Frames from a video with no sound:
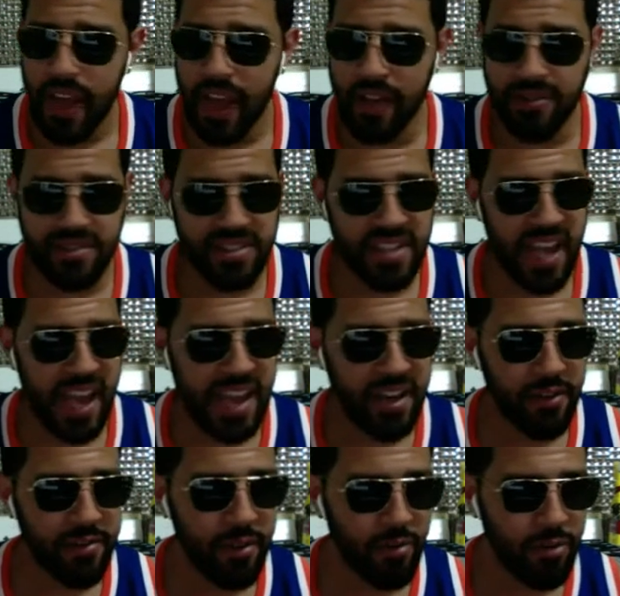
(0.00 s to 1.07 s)
outside
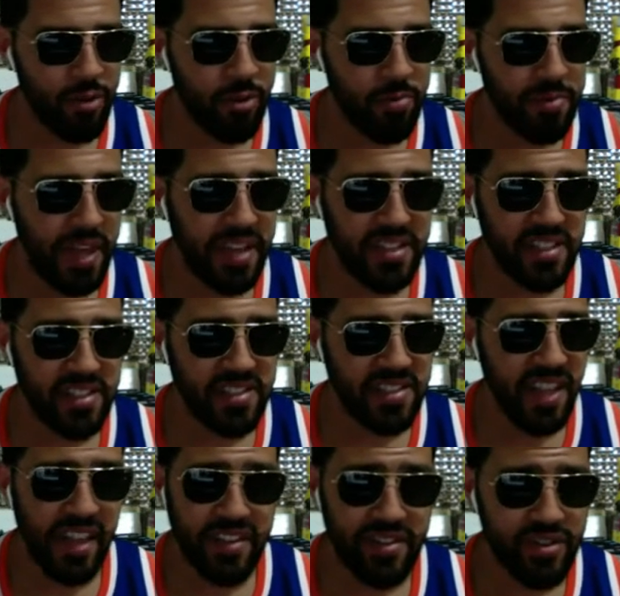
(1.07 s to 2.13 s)
of the room that she
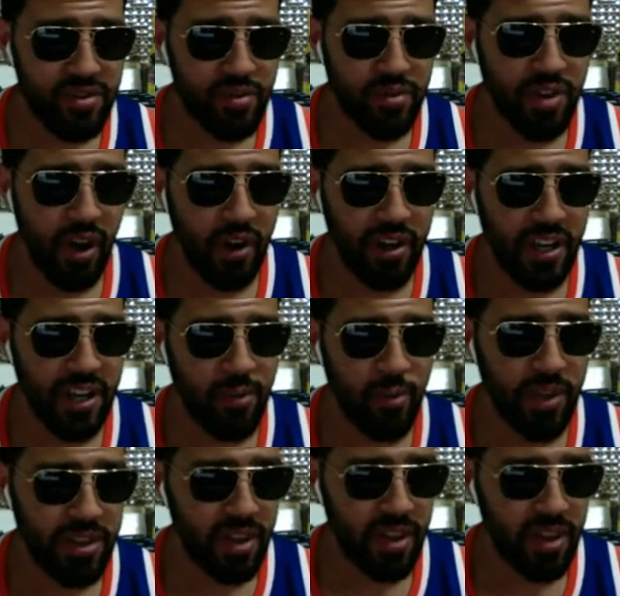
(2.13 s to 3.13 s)
sent Su Yung in with